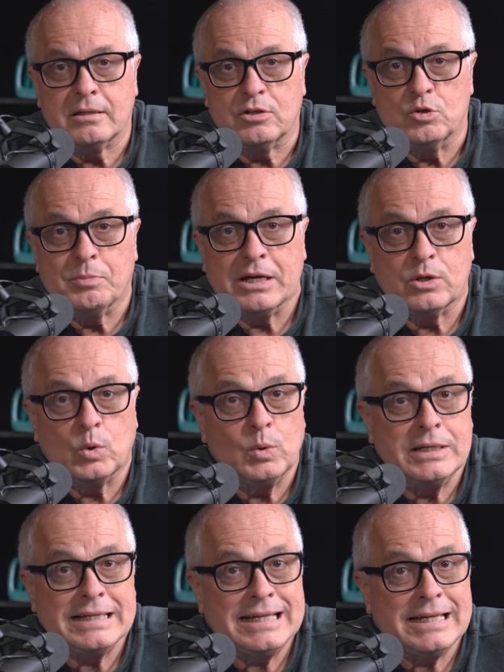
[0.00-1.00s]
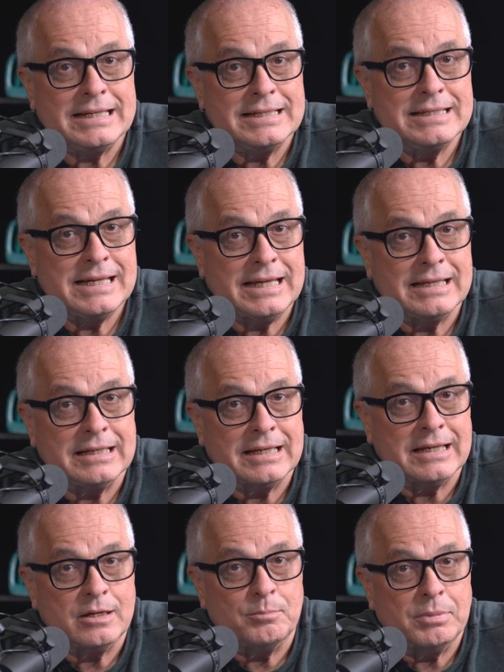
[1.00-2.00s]
you might only get 10
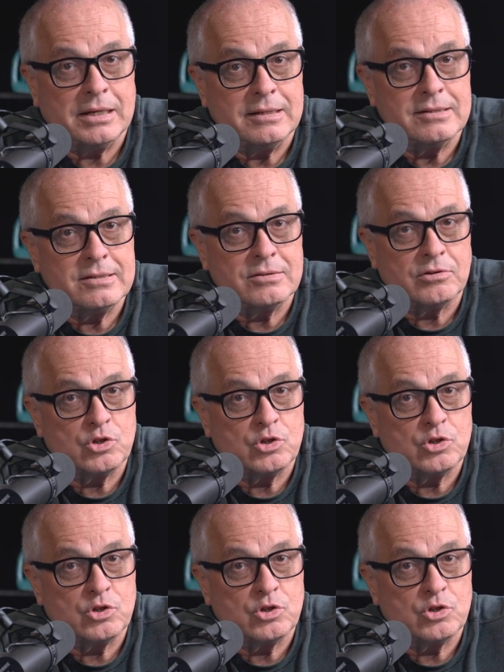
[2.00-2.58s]
gigabytes or